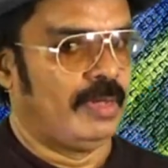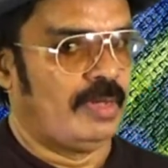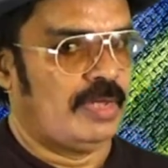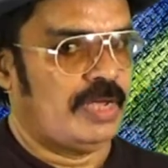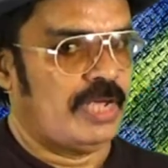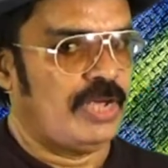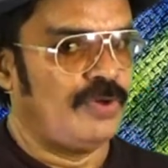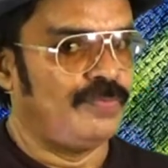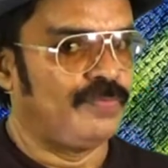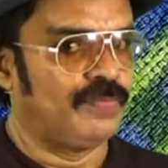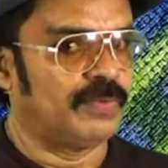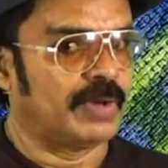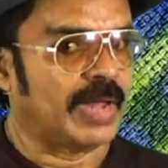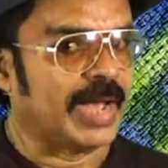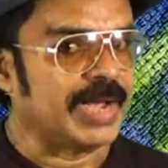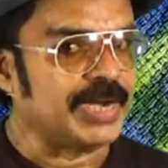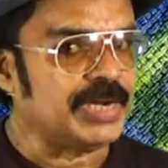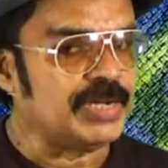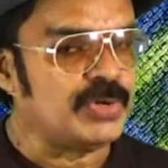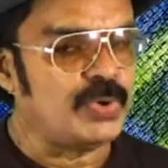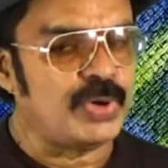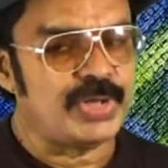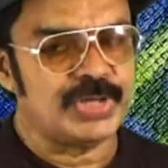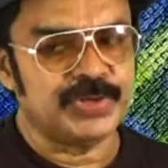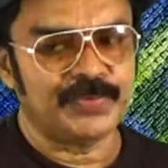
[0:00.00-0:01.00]
If light
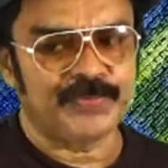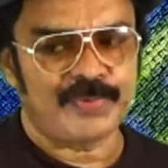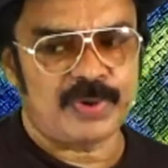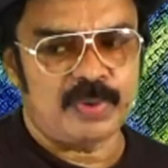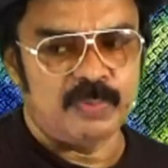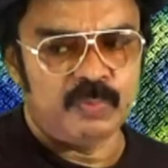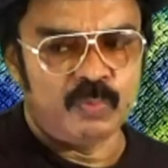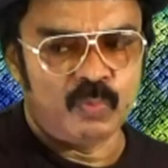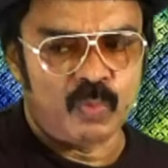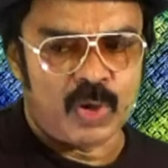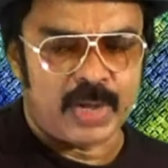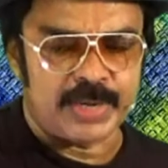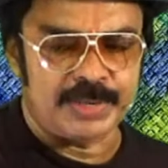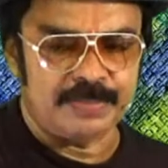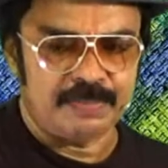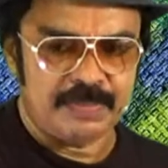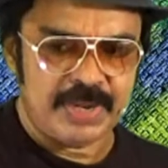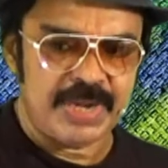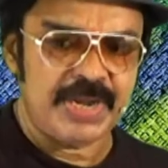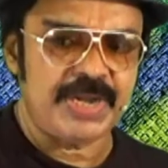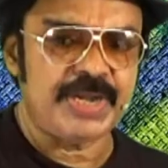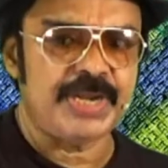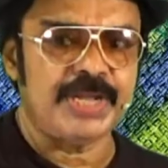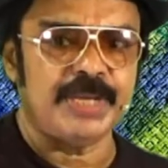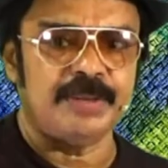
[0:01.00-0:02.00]
going from one
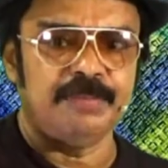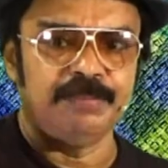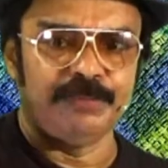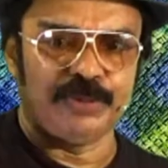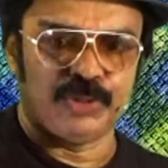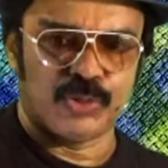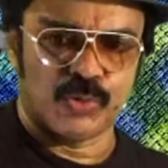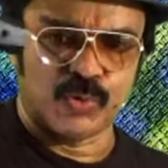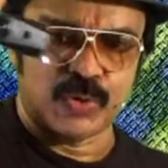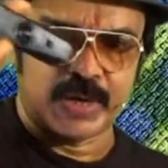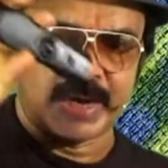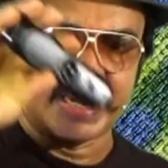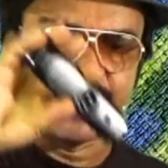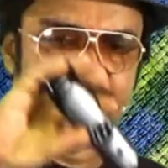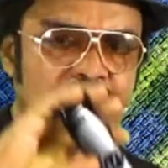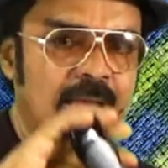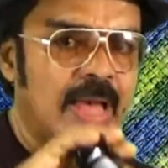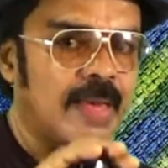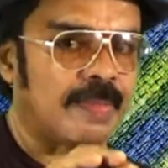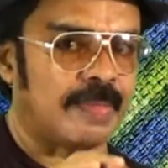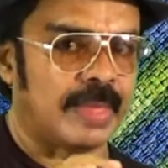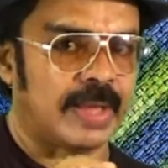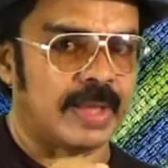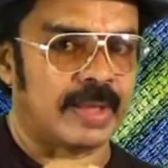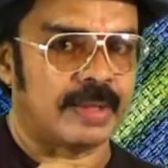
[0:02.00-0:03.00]
medium to
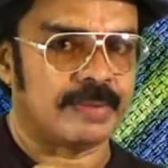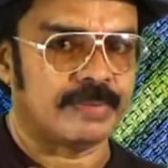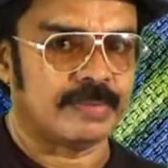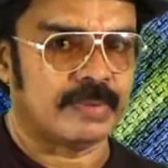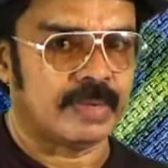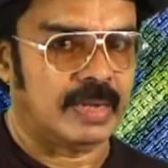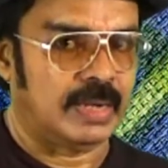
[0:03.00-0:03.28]
another,